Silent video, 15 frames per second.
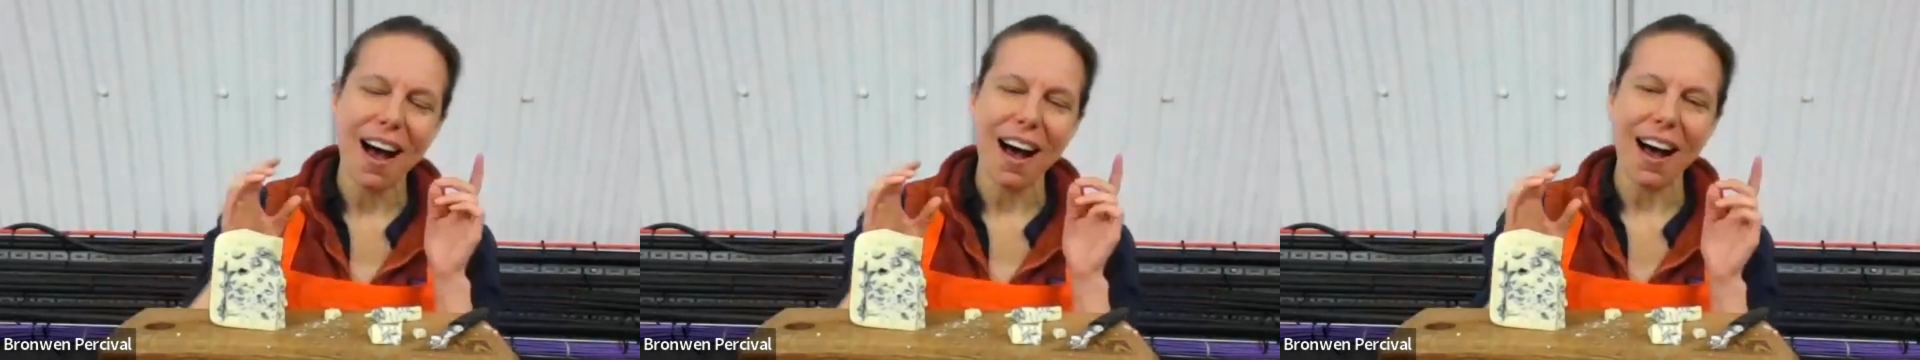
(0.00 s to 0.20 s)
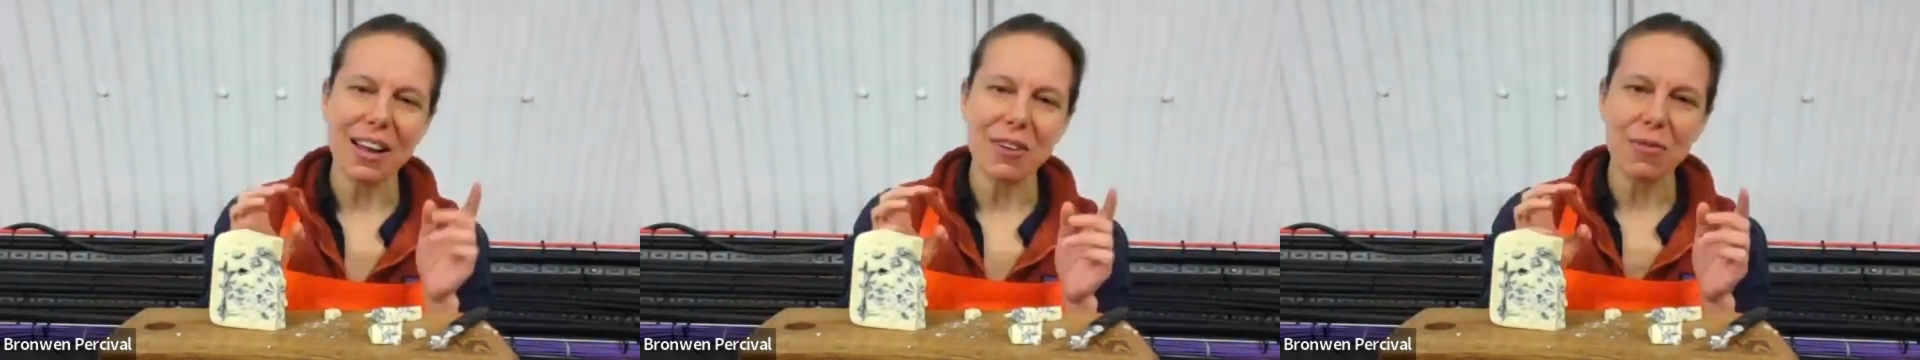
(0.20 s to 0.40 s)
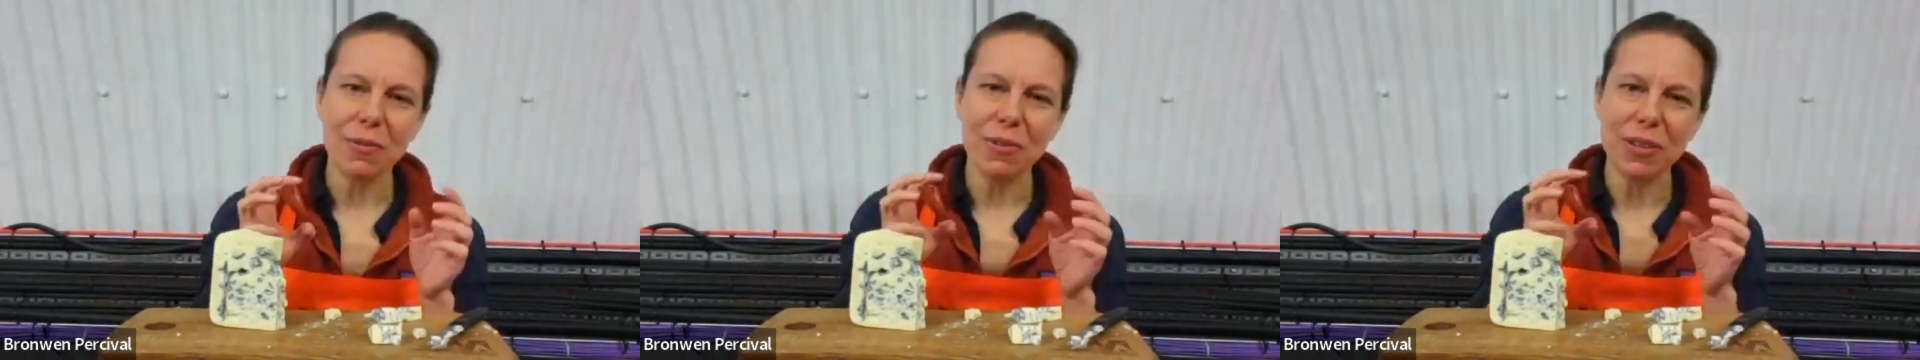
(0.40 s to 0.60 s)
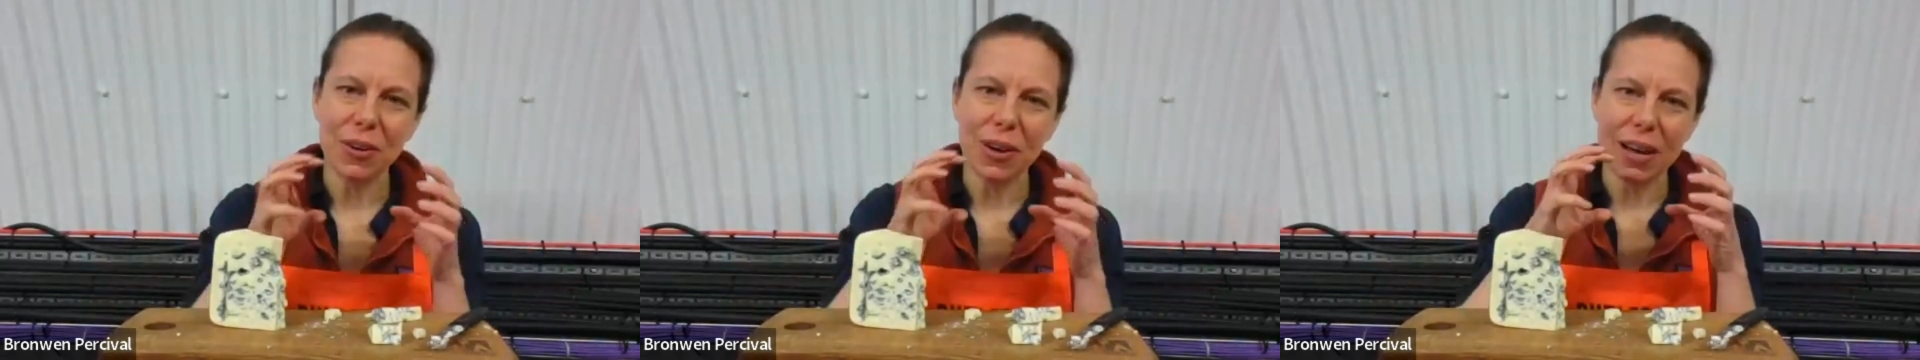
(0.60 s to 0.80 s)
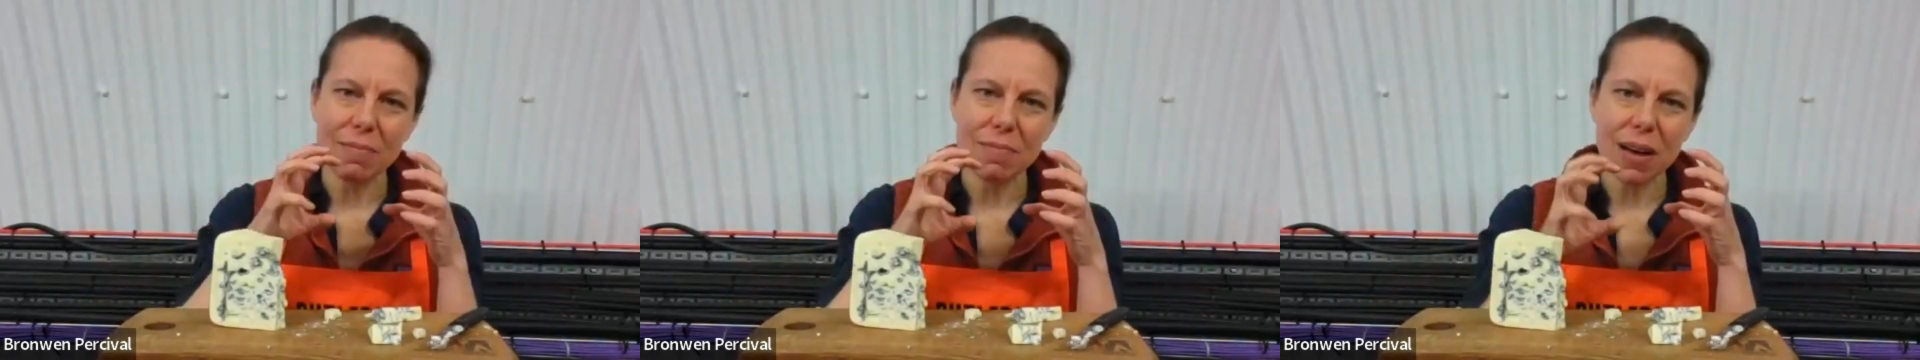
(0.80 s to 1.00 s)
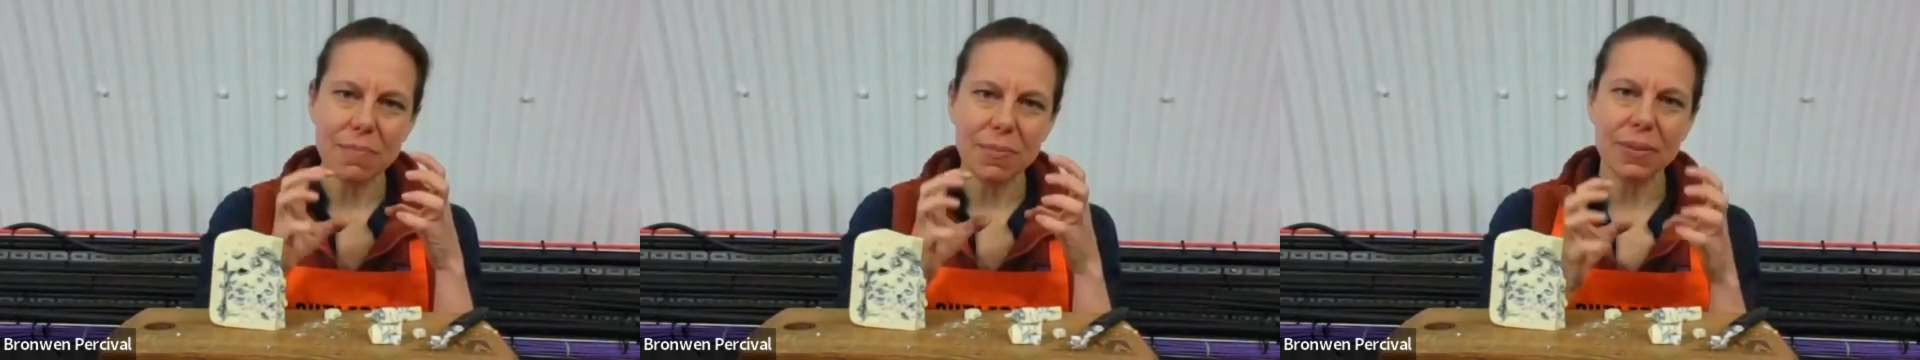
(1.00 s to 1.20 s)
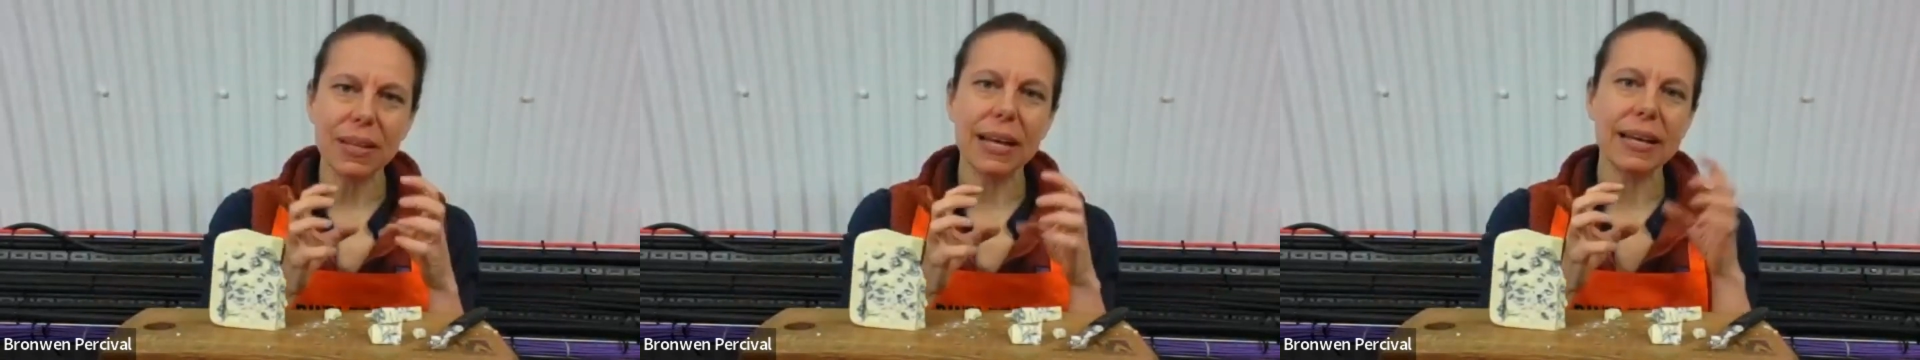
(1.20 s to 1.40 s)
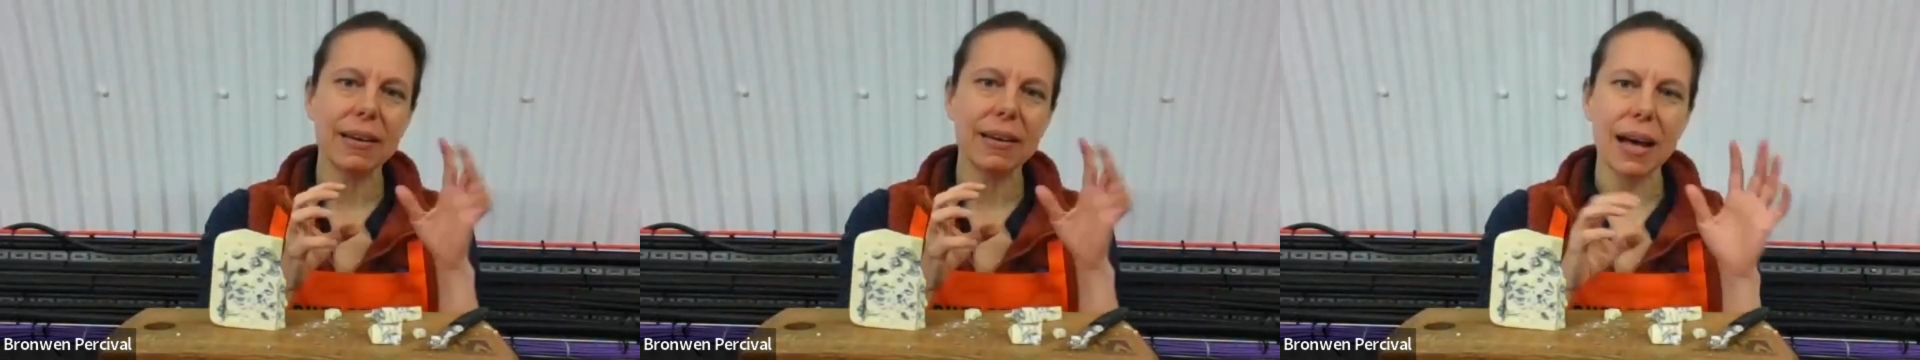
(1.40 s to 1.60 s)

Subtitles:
I agree with you. I'm like,